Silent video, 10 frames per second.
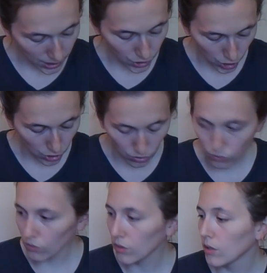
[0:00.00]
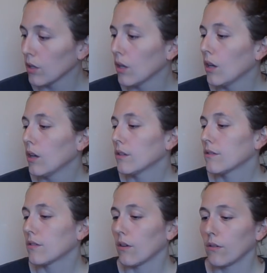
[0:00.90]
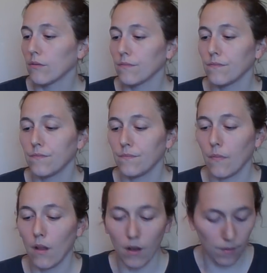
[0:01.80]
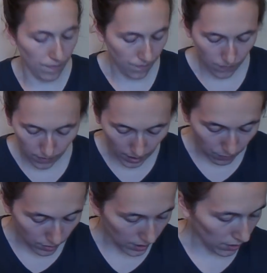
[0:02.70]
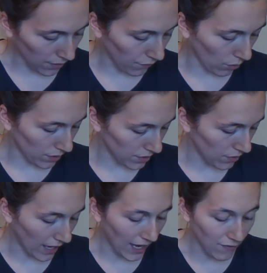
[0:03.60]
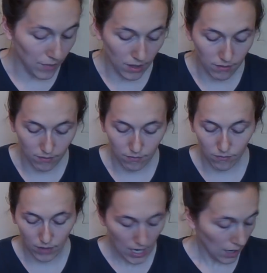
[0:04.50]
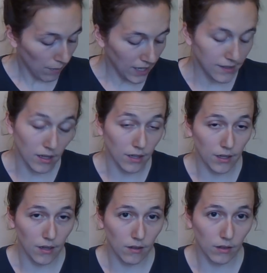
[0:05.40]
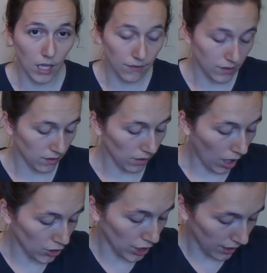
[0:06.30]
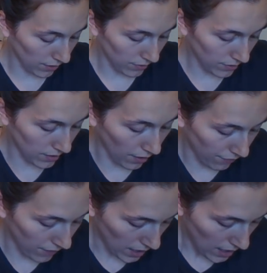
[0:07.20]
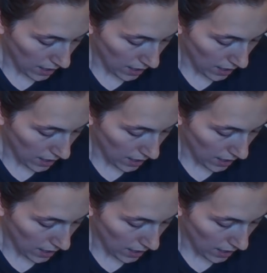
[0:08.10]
to 2. So I'm really looking forward to that. My son loves logic stuff,